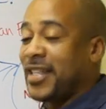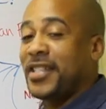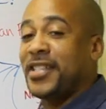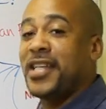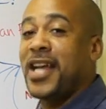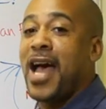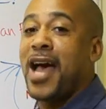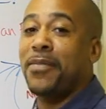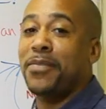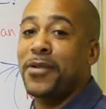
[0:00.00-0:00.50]
a
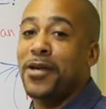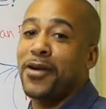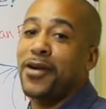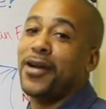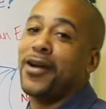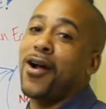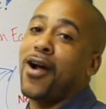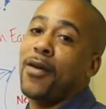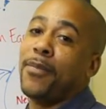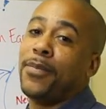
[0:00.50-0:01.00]
chapter
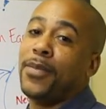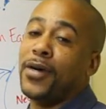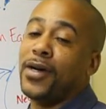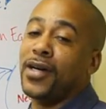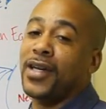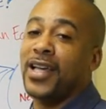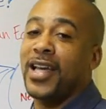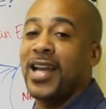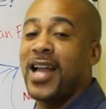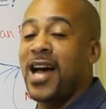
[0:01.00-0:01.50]
in our
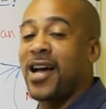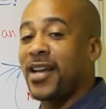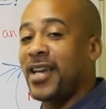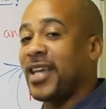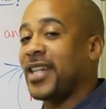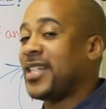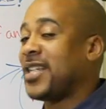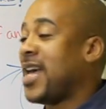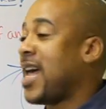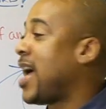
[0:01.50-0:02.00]
book, and I'll
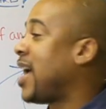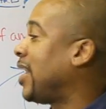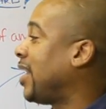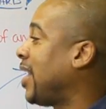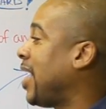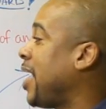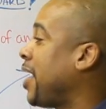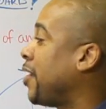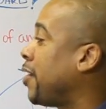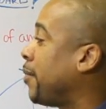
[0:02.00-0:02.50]
get to that
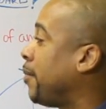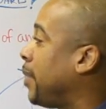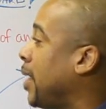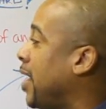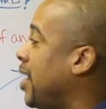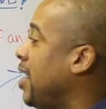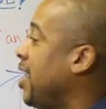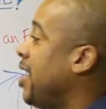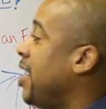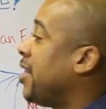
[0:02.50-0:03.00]
later.
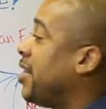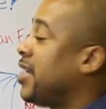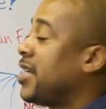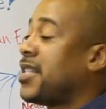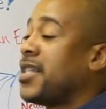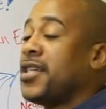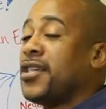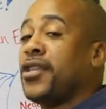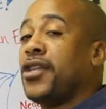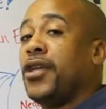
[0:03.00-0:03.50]
But
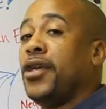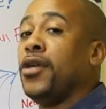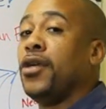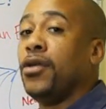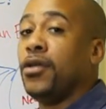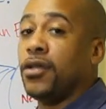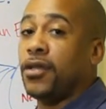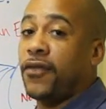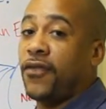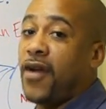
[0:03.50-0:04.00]
this is
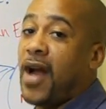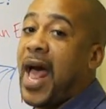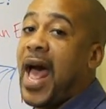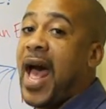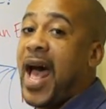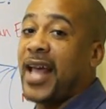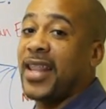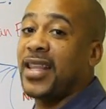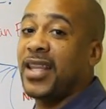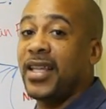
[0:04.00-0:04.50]
huge for
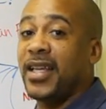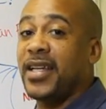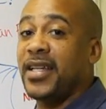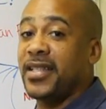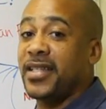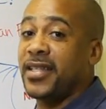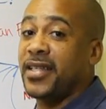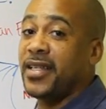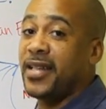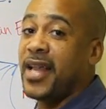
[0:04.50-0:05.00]

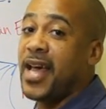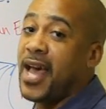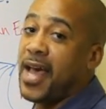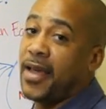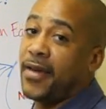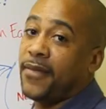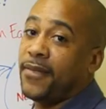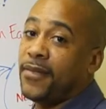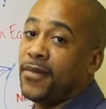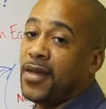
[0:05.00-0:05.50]
athletes today
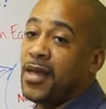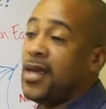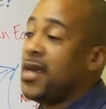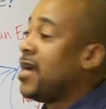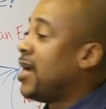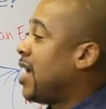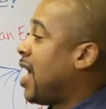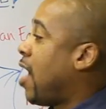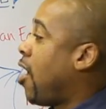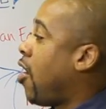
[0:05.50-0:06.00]

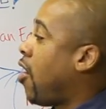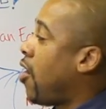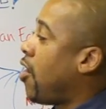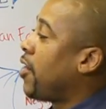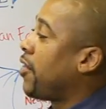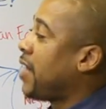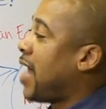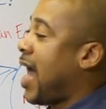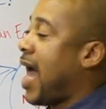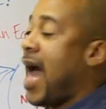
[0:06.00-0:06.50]

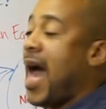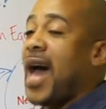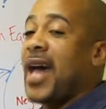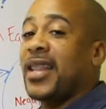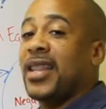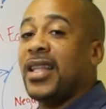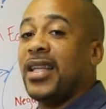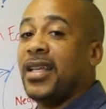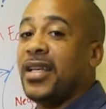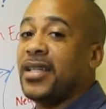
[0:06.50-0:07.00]
all the
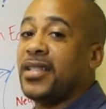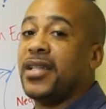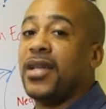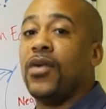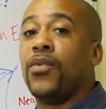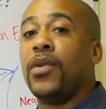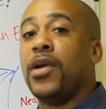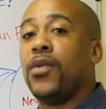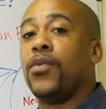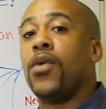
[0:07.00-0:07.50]
athletes
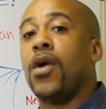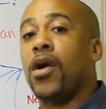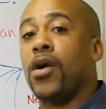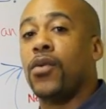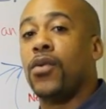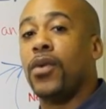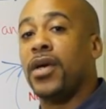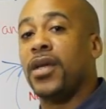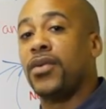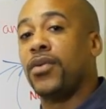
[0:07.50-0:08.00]
that we
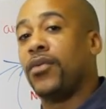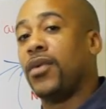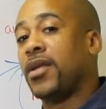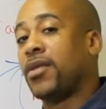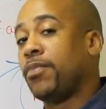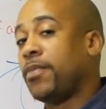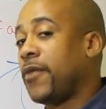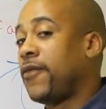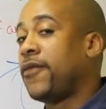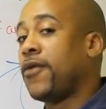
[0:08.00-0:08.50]
work with
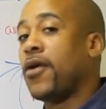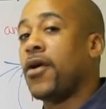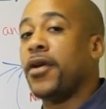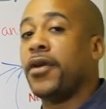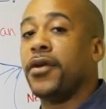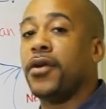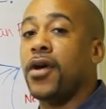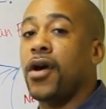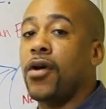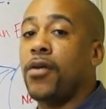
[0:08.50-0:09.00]
with before
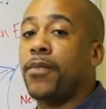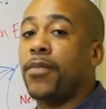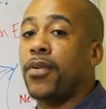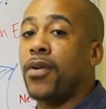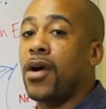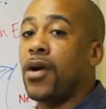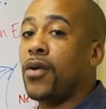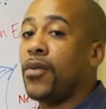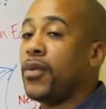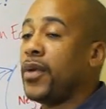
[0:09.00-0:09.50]
you go
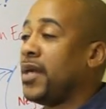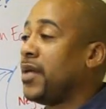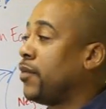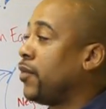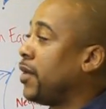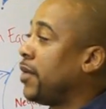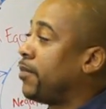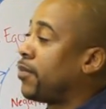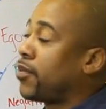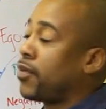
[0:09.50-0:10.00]
pro we,
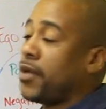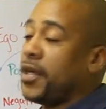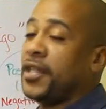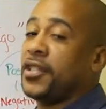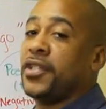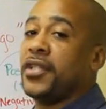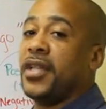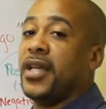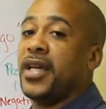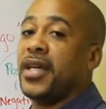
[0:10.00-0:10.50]
we
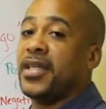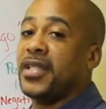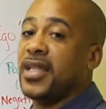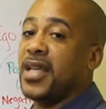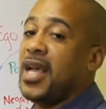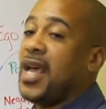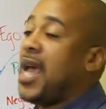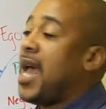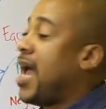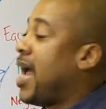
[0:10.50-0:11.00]
preach this
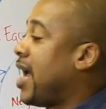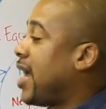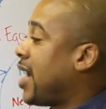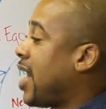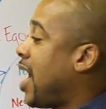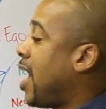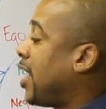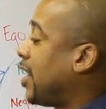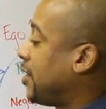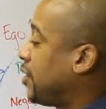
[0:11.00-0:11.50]
and
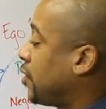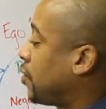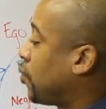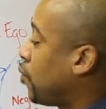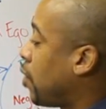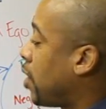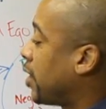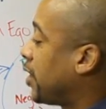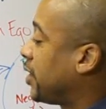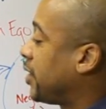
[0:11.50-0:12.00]
i just
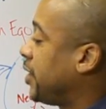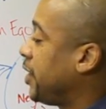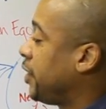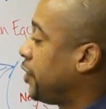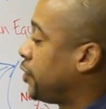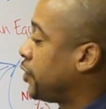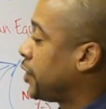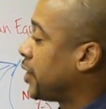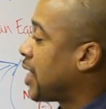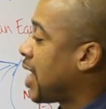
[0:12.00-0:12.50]
want to
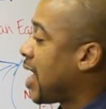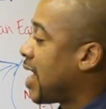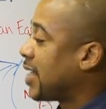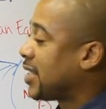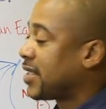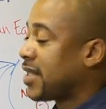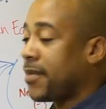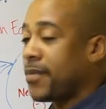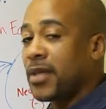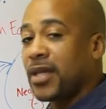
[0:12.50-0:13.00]
teach you
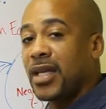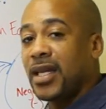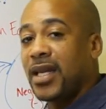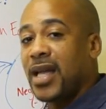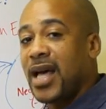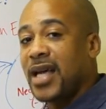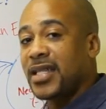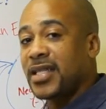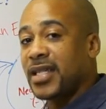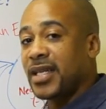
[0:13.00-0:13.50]
guys some of the
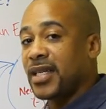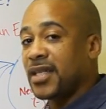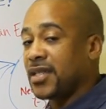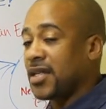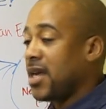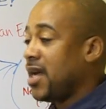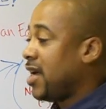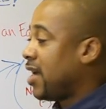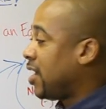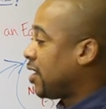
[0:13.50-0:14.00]

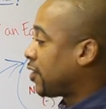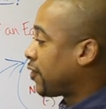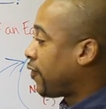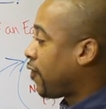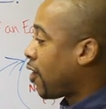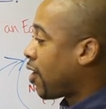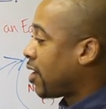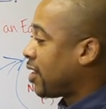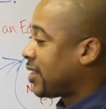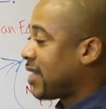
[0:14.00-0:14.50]
lessons as
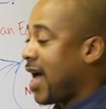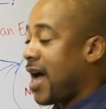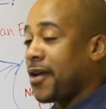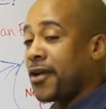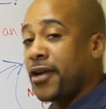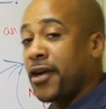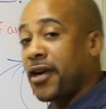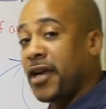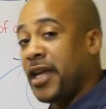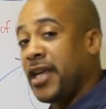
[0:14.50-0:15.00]
far as how
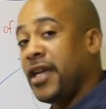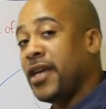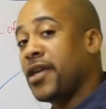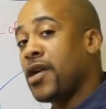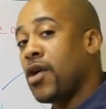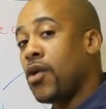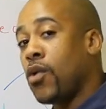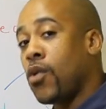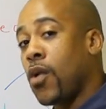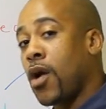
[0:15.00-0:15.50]
your
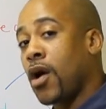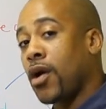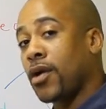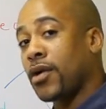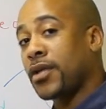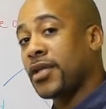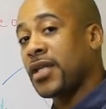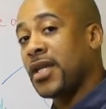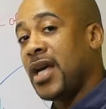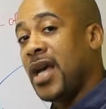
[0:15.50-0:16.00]
ego
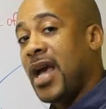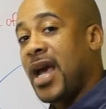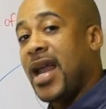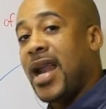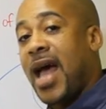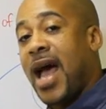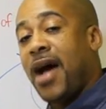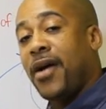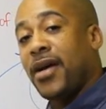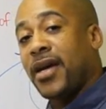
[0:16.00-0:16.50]
works and
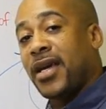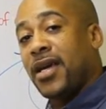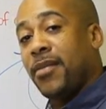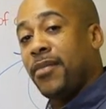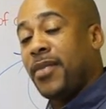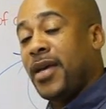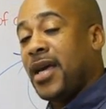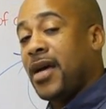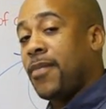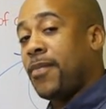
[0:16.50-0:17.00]
how it can
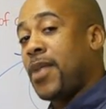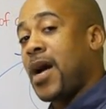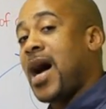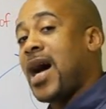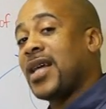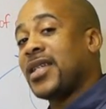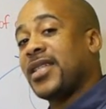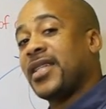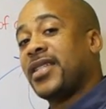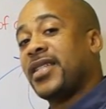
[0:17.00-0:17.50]
be a
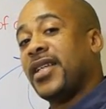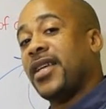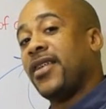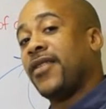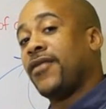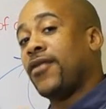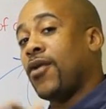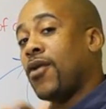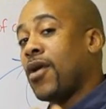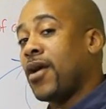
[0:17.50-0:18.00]

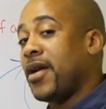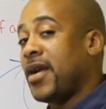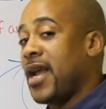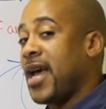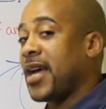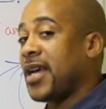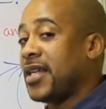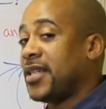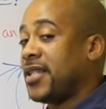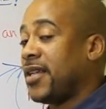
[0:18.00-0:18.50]
positive or
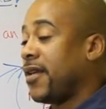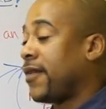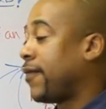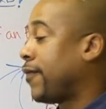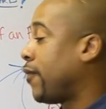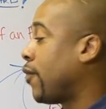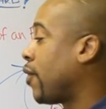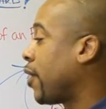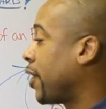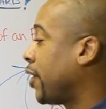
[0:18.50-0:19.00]
negative
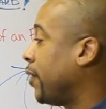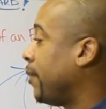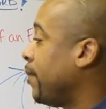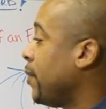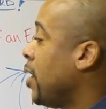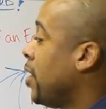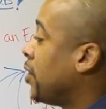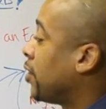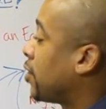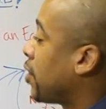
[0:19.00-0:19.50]
for you
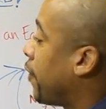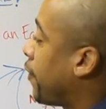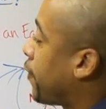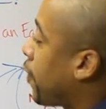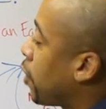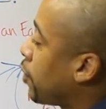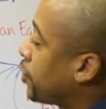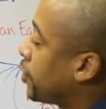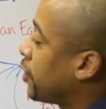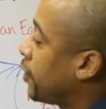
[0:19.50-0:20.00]
so
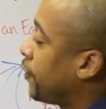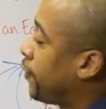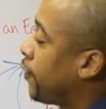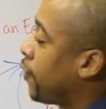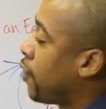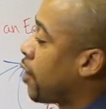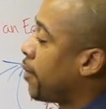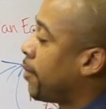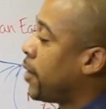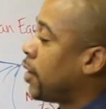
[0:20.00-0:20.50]
first and
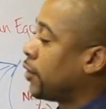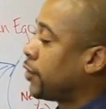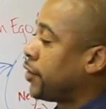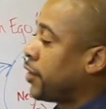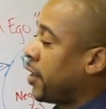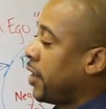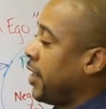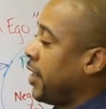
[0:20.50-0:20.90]
foremost your